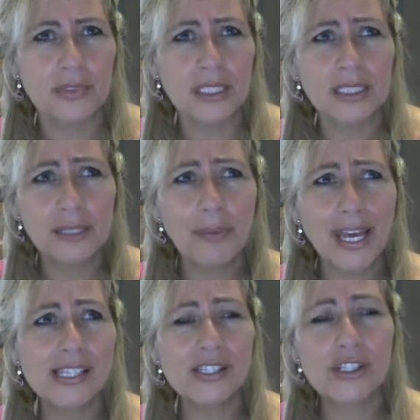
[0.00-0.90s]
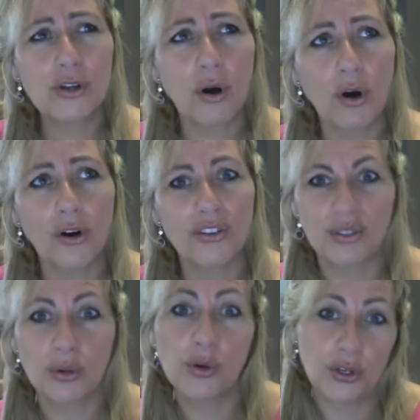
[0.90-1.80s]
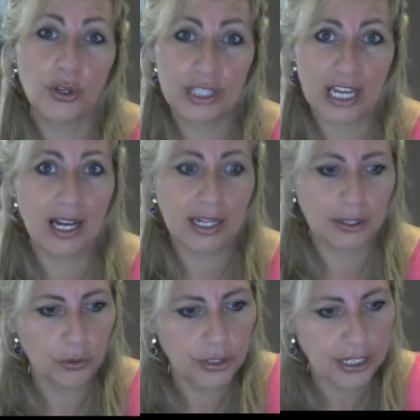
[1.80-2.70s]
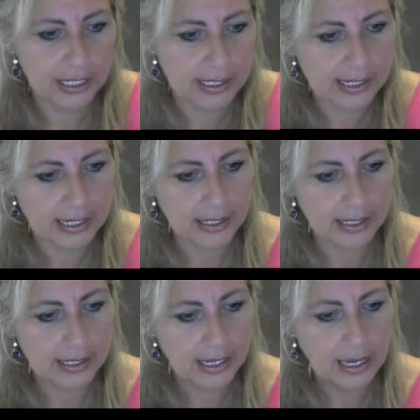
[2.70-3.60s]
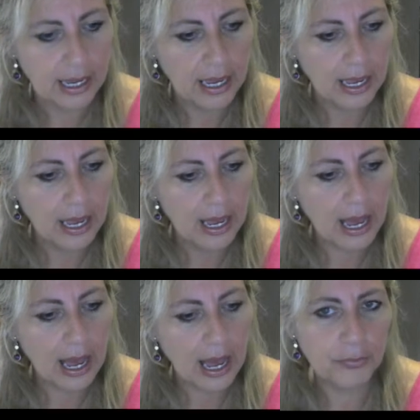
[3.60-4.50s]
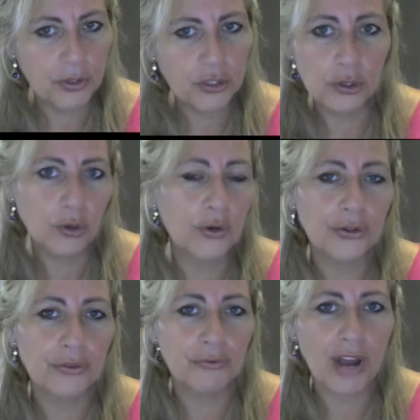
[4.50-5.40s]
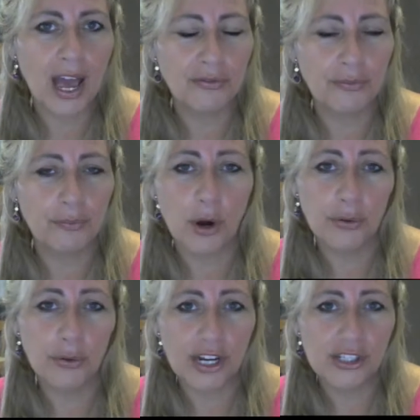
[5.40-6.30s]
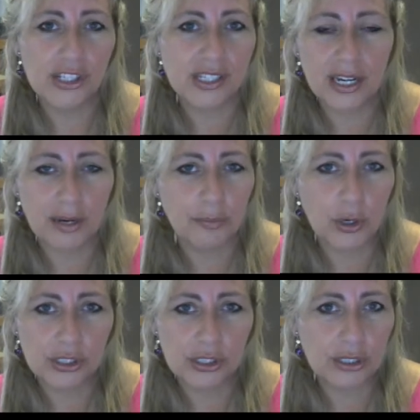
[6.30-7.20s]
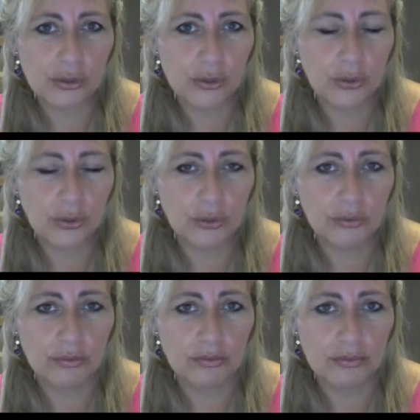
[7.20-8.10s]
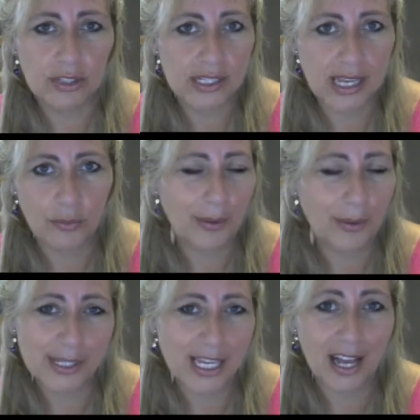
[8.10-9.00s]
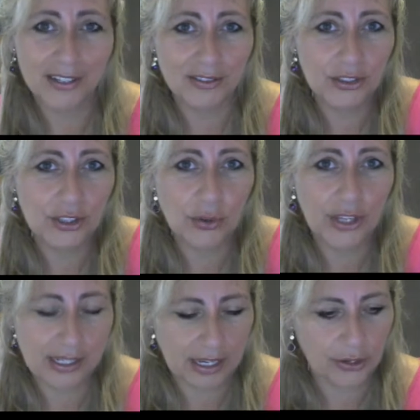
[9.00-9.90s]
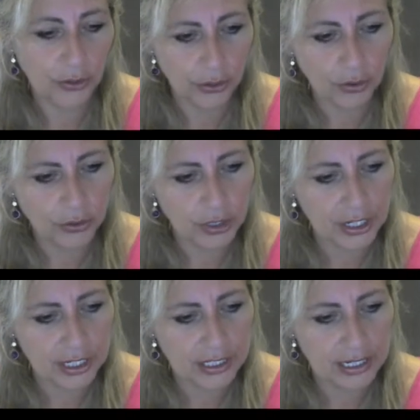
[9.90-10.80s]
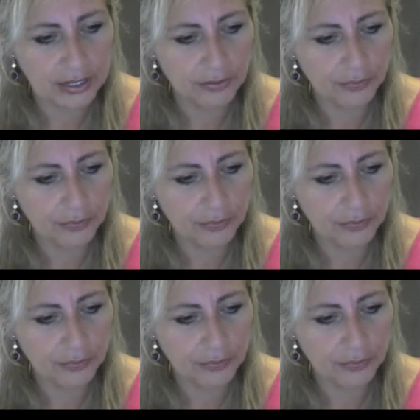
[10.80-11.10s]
depends on who your target audience is. You could have both registered and pointing to the same website. So that's another alternative.